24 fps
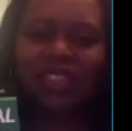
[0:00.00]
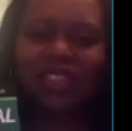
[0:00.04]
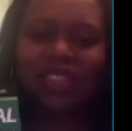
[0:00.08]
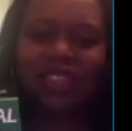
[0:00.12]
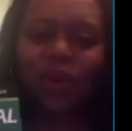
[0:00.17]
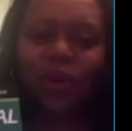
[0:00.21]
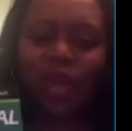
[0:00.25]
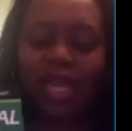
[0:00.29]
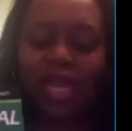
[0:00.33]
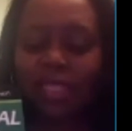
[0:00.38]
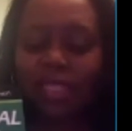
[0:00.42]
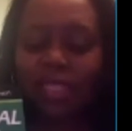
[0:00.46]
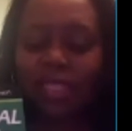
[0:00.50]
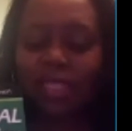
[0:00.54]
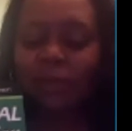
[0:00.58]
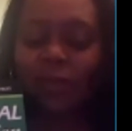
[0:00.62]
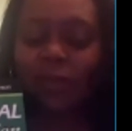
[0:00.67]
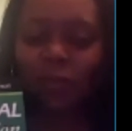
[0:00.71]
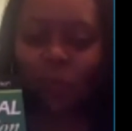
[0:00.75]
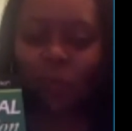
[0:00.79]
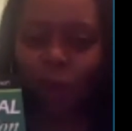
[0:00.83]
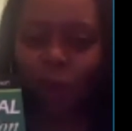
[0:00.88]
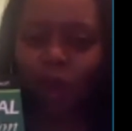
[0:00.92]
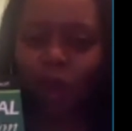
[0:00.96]
And so it's
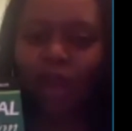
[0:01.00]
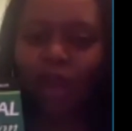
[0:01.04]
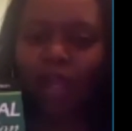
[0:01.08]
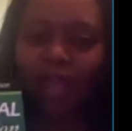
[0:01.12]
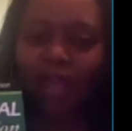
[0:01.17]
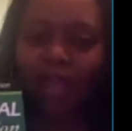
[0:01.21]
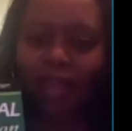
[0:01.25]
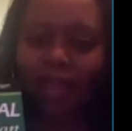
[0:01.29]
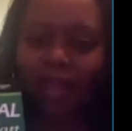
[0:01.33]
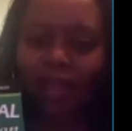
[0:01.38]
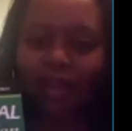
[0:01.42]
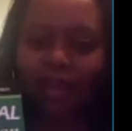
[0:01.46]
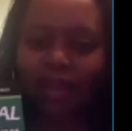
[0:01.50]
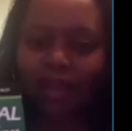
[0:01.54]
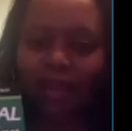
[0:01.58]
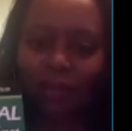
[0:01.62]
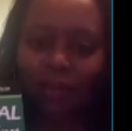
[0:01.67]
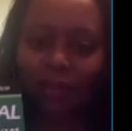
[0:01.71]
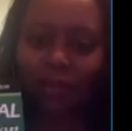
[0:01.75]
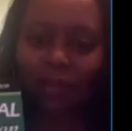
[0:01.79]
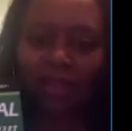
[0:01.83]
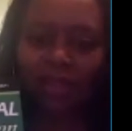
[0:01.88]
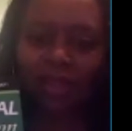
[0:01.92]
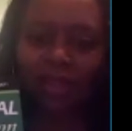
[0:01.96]
been working
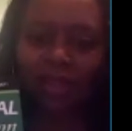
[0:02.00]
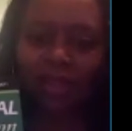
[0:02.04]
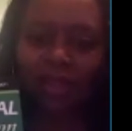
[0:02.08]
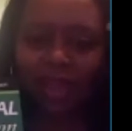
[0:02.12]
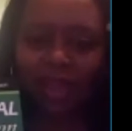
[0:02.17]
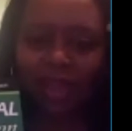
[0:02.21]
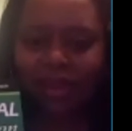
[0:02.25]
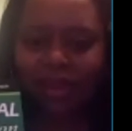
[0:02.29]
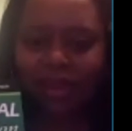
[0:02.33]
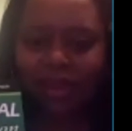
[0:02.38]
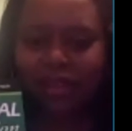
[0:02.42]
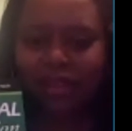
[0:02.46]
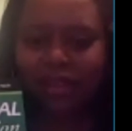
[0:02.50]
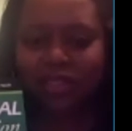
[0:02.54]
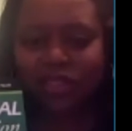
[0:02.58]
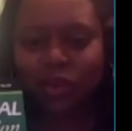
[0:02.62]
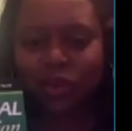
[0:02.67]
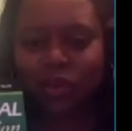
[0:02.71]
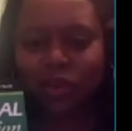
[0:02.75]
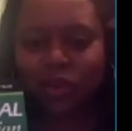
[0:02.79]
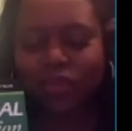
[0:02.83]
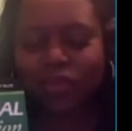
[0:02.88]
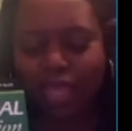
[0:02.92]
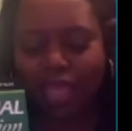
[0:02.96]
within that. And
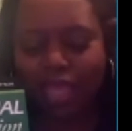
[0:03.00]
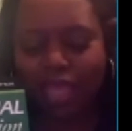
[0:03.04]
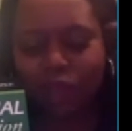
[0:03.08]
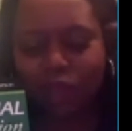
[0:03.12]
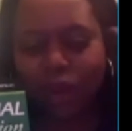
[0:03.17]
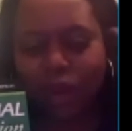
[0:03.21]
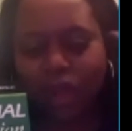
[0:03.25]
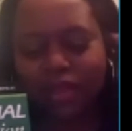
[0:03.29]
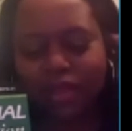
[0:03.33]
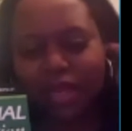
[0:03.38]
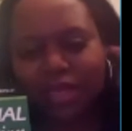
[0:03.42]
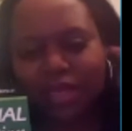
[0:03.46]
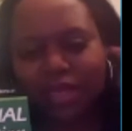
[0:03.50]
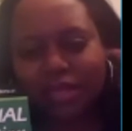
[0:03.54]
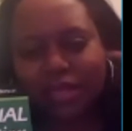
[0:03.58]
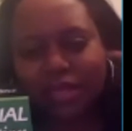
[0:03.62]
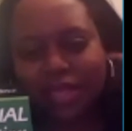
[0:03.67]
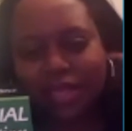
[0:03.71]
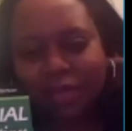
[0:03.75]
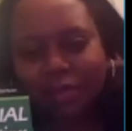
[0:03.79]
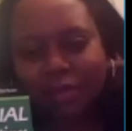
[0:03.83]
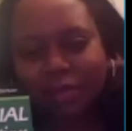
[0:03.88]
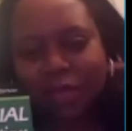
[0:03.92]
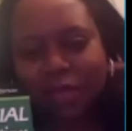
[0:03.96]
so that's why they
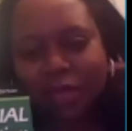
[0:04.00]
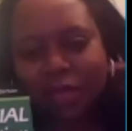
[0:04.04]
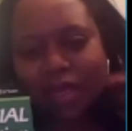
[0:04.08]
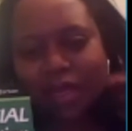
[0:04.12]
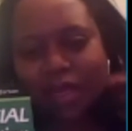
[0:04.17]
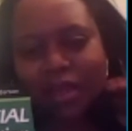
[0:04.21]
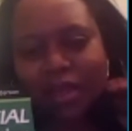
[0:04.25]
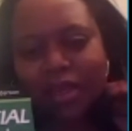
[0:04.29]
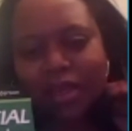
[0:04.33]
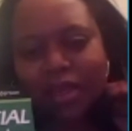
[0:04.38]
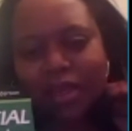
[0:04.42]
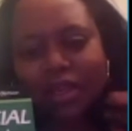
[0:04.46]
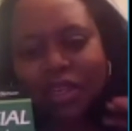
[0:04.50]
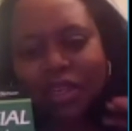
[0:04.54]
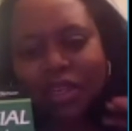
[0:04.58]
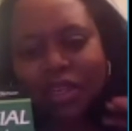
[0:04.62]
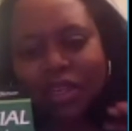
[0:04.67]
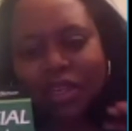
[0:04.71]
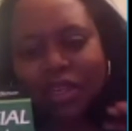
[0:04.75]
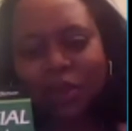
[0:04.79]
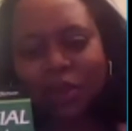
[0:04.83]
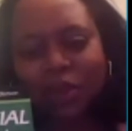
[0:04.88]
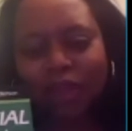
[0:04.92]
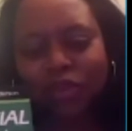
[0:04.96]
deem me,
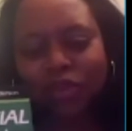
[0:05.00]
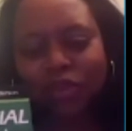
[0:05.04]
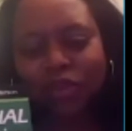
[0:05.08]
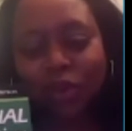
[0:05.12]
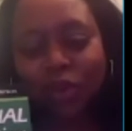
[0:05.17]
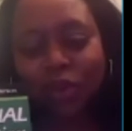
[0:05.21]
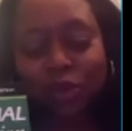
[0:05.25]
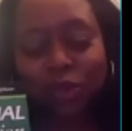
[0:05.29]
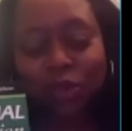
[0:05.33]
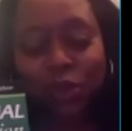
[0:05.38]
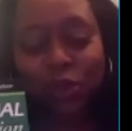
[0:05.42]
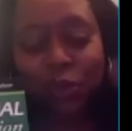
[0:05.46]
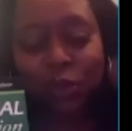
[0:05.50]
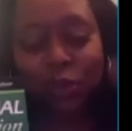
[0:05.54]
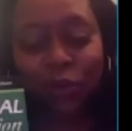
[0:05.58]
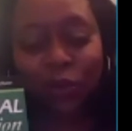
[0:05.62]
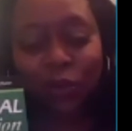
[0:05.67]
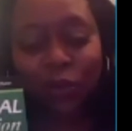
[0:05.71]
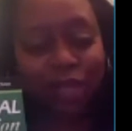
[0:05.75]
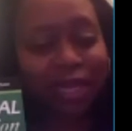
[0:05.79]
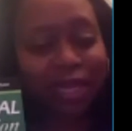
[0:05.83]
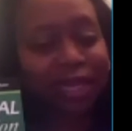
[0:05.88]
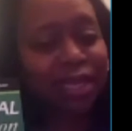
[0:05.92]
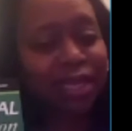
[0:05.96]
after the little
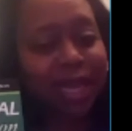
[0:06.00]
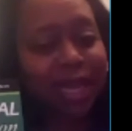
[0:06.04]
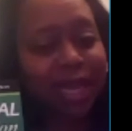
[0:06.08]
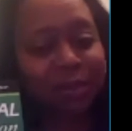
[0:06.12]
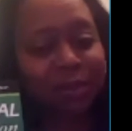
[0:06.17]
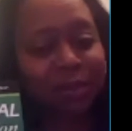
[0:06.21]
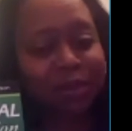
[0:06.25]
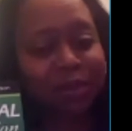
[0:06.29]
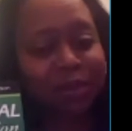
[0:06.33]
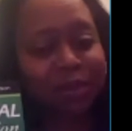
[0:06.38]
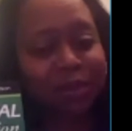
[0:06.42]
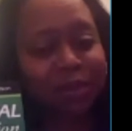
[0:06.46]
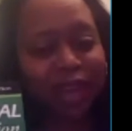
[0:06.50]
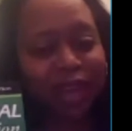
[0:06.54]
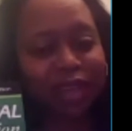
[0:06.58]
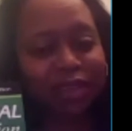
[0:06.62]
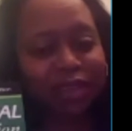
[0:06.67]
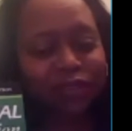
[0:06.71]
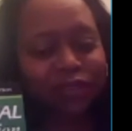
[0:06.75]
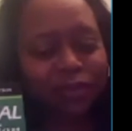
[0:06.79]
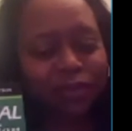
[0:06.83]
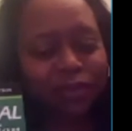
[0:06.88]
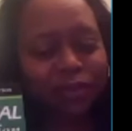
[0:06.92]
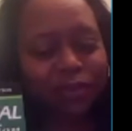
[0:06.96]
old lady named me
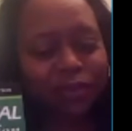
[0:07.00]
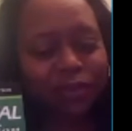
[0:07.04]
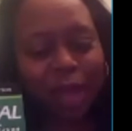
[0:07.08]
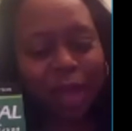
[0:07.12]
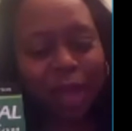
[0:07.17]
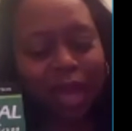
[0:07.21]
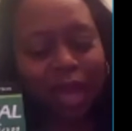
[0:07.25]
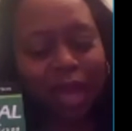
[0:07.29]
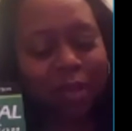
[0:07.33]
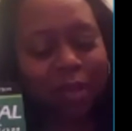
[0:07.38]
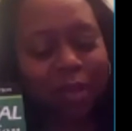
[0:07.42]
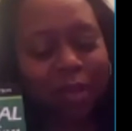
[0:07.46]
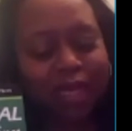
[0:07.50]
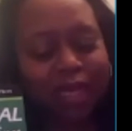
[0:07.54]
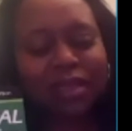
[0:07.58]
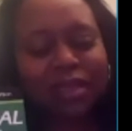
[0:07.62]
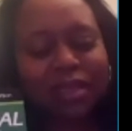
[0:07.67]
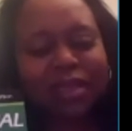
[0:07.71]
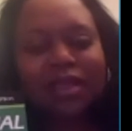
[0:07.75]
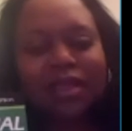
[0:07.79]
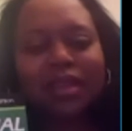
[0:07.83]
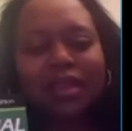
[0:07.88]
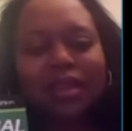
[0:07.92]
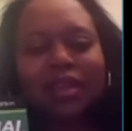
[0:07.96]
Madam
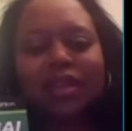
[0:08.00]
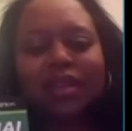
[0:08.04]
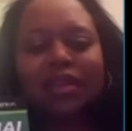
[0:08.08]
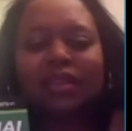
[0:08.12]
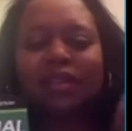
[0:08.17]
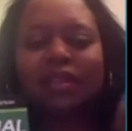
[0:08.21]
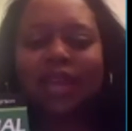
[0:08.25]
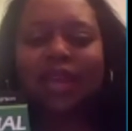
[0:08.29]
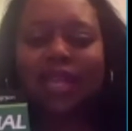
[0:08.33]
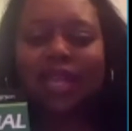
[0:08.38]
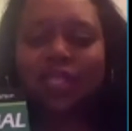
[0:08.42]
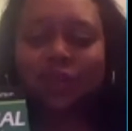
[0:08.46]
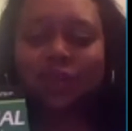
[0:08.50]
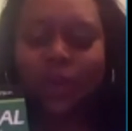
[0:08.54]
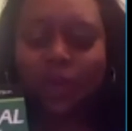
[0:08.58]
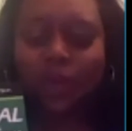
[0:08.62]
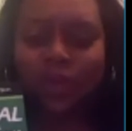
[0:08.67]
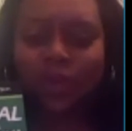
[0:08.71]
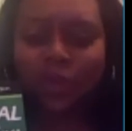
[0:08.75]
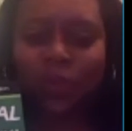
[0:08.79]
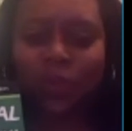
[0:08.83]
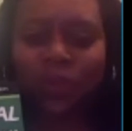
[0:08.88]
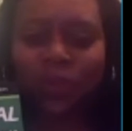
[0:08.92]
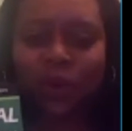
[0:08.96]
Money,
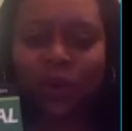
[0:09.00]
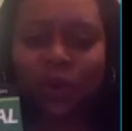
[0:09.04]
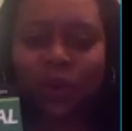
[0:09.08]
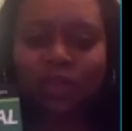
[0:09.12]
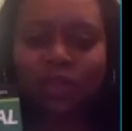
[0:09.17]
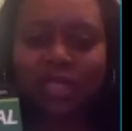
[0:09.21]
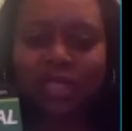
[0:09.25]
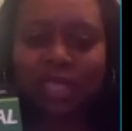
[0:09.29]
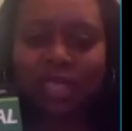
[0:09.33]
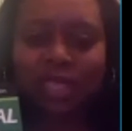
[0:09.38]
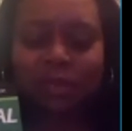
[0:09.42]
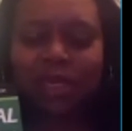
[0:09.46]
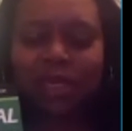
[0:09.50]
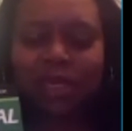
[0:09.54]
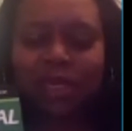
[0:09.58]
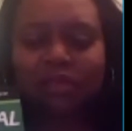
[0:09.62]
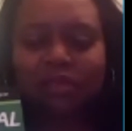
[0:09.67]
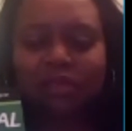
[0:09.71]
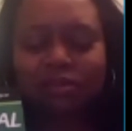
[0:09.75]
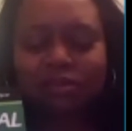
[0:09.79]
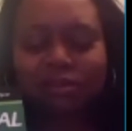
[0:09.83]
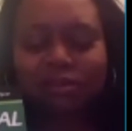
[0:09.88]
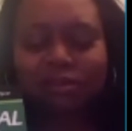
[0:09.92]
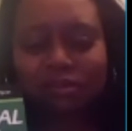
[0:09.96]
that's why the world deemed
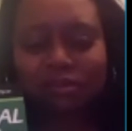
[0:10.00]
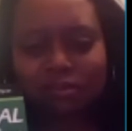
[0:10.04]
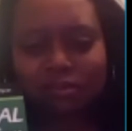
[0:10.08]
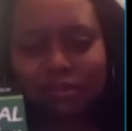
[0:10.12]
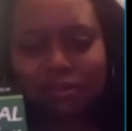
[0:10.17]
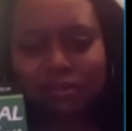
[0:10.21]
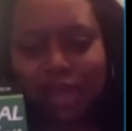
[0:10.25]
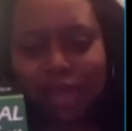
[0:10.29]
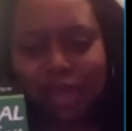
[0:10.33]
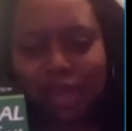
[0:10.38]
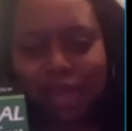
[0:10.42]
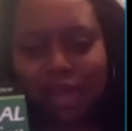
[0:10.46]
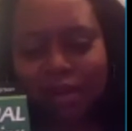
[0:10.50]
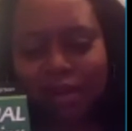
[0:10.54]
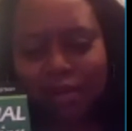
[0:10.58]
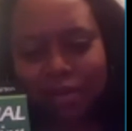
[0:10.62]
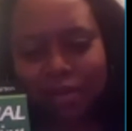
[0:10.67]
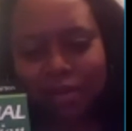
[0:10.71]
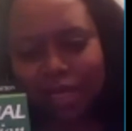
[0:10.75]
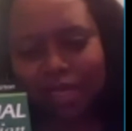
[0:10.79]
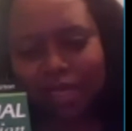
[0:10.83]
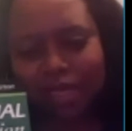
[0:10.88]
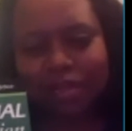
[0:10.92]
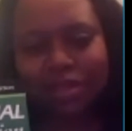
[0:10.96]
me
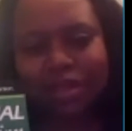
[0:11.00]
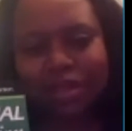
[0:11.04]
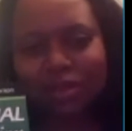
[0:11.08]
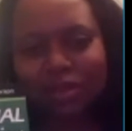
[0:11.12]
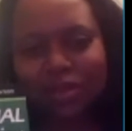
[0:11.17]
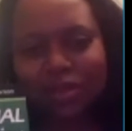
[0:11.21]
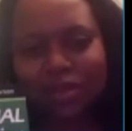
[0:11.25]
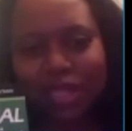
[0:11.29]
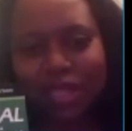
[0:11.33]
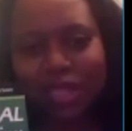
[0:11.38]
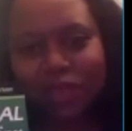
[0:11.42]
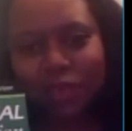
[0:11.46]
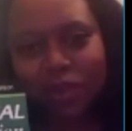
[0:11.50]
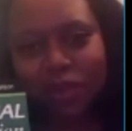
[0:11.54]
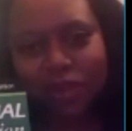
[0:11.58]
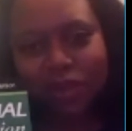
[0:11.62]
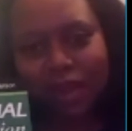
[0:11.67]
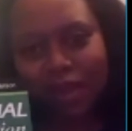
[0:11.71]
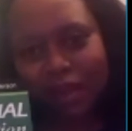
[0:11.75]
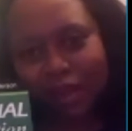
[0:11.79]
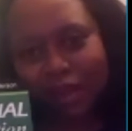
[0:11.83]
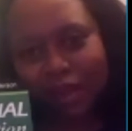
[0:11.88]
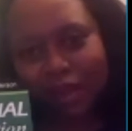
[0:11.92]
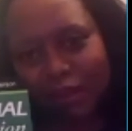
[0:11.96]
Madam Money. So that's
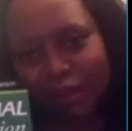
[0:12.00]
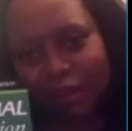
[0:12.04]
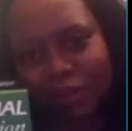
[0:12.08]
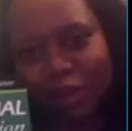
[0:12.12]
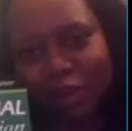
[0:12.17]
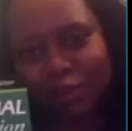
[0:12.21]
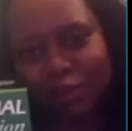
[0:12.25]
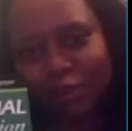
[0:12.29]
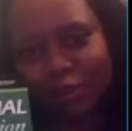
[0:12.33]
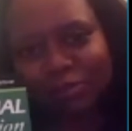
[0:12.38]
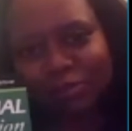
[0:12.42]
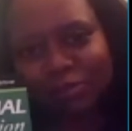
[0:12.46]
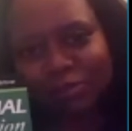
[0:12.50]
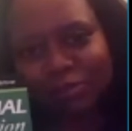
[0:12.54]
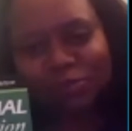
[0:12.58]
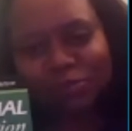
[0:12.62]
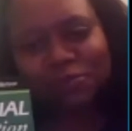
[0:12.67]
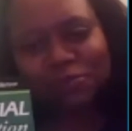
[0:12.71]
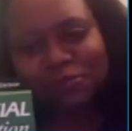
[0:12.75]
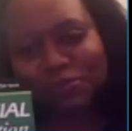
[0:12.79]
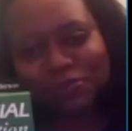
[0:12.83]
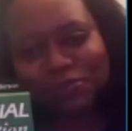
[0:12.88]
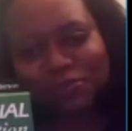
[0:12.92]
where that came from.